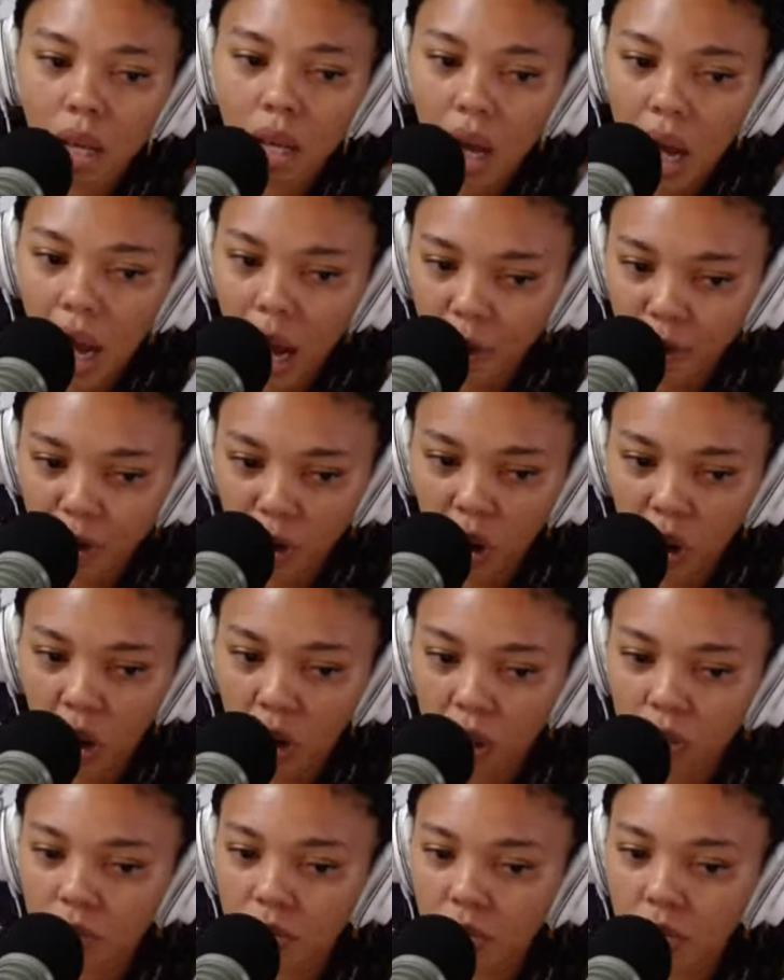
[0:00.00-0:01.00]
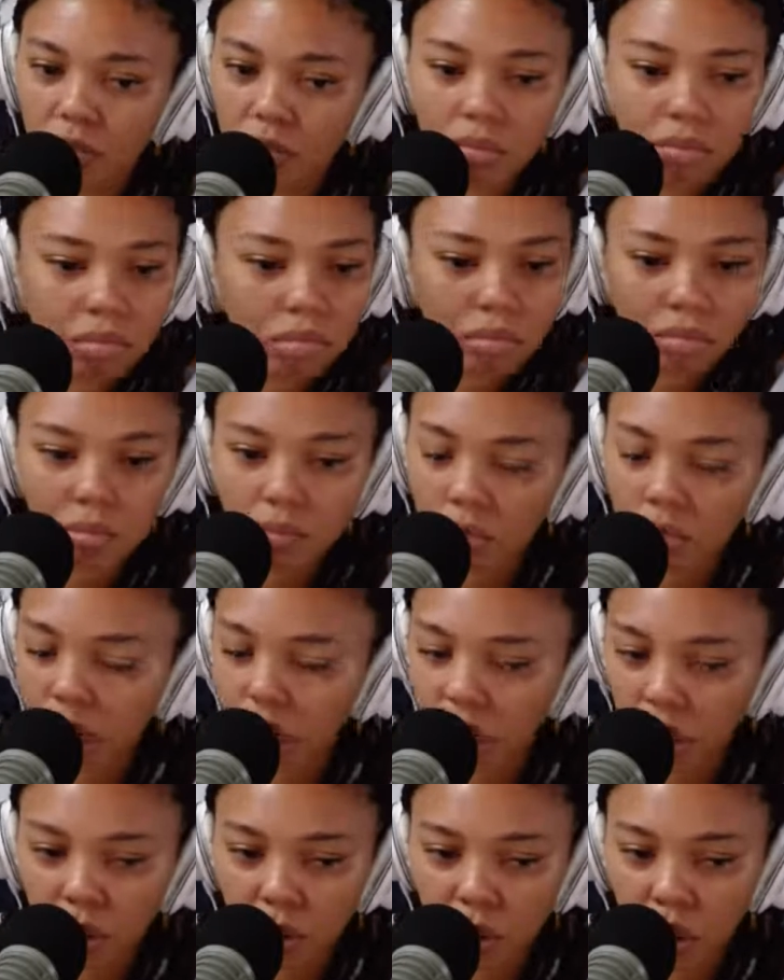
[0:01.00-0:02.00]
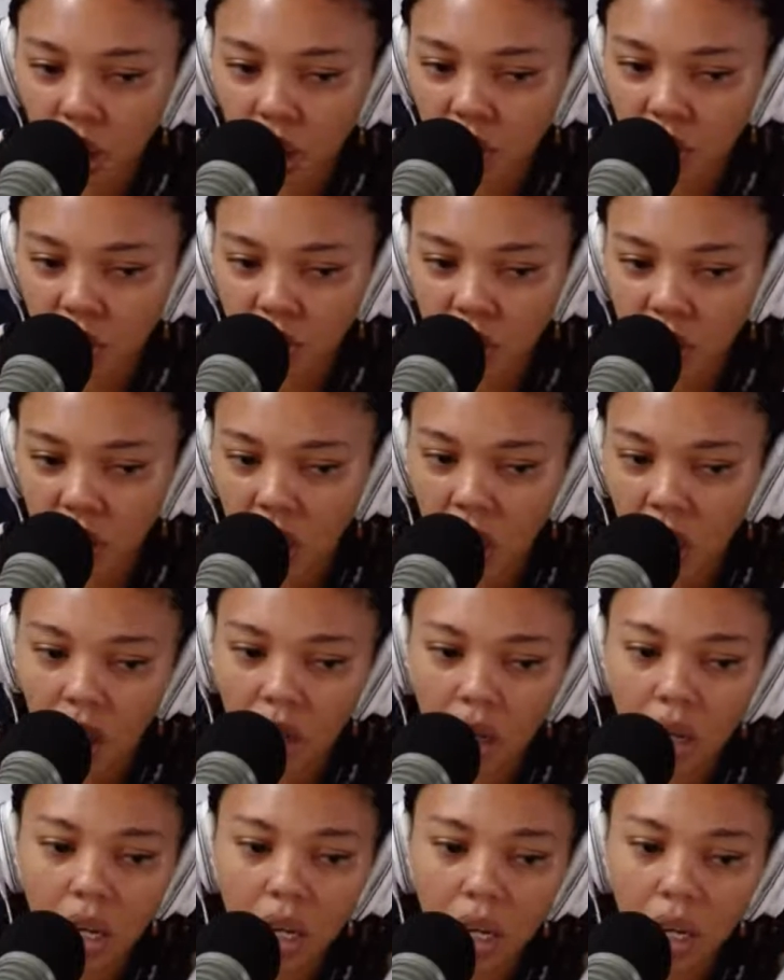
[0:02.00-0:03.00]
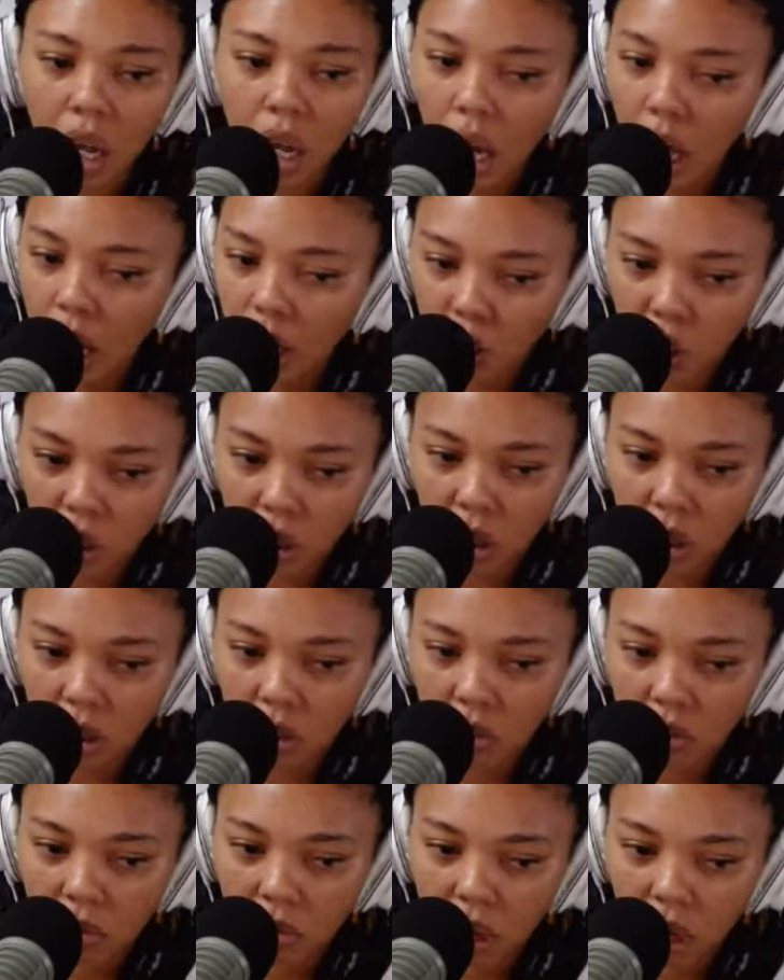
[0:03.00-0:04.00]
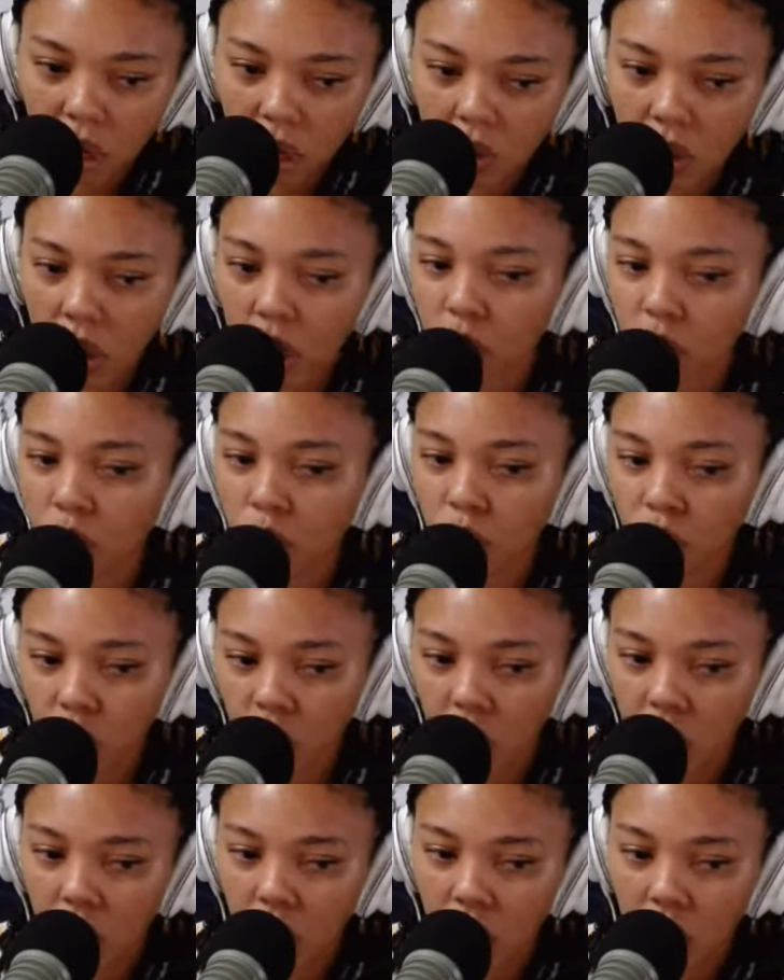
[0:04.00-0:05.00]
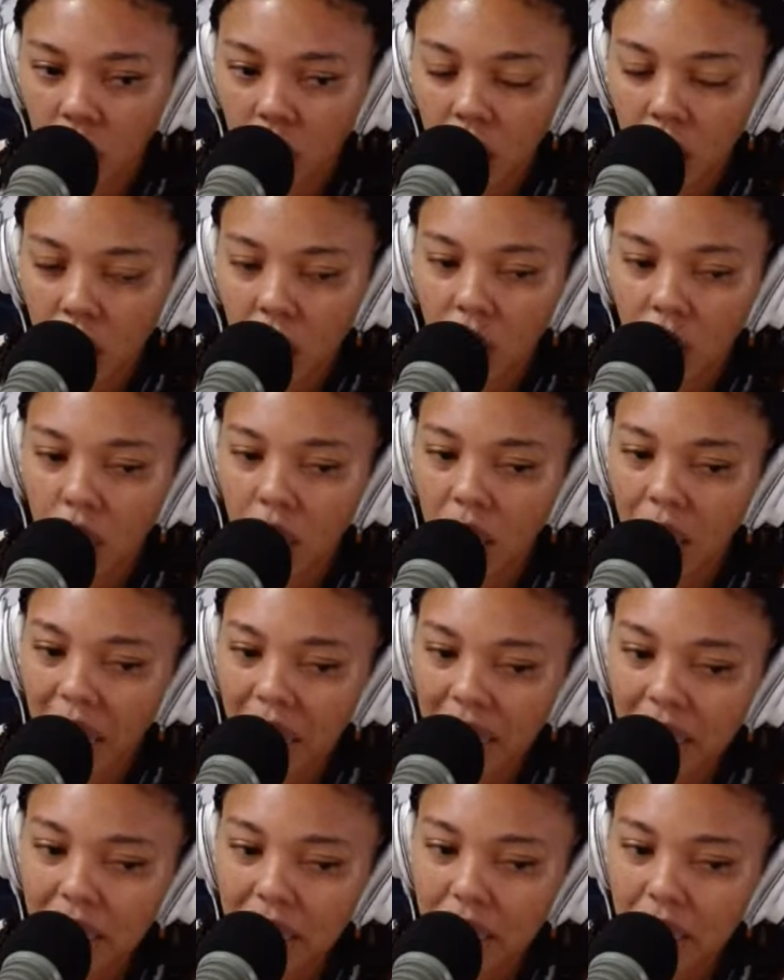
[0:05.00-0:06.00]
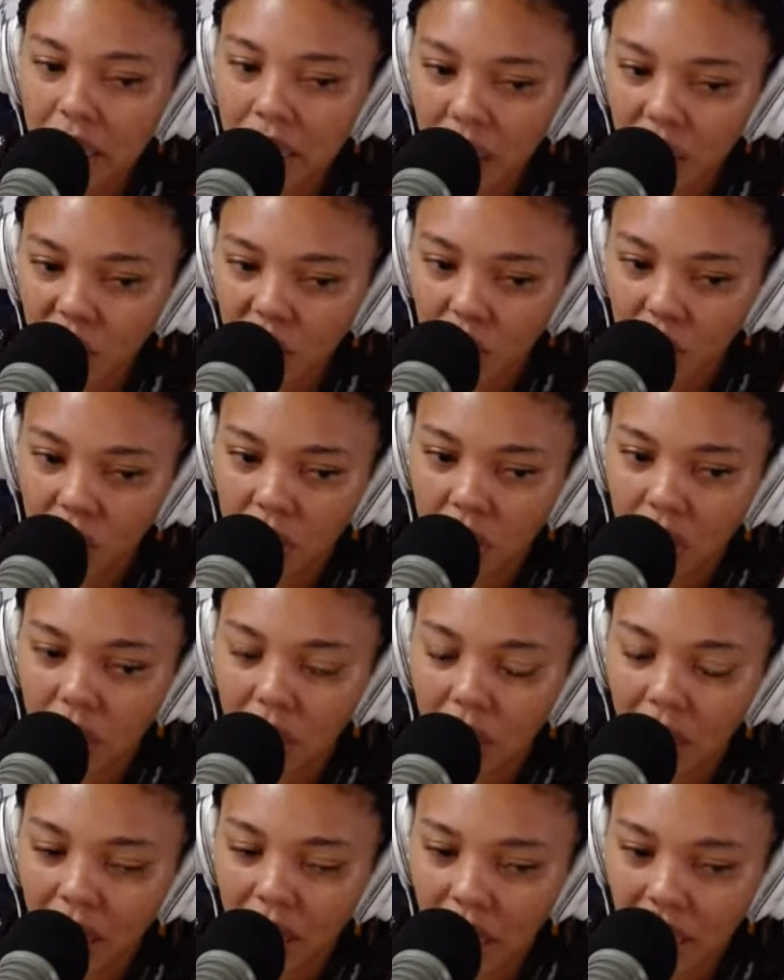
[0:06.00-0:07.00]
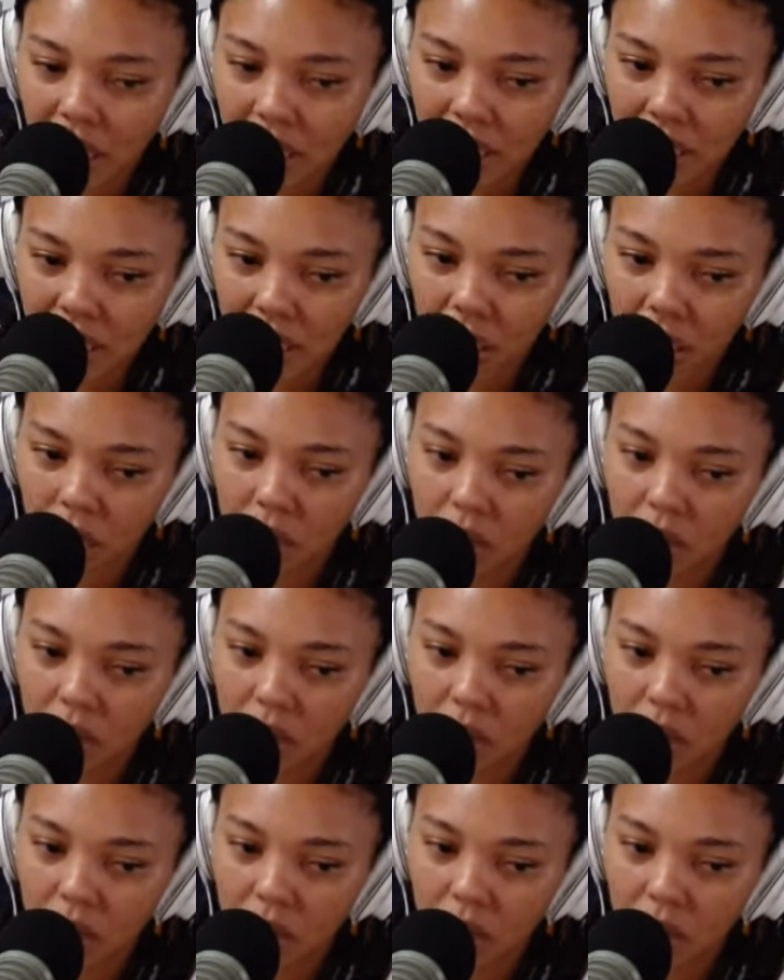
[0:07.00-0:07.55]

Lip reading: Africa, some of the countries there. Asia, the list 3. Island nations, Haiti.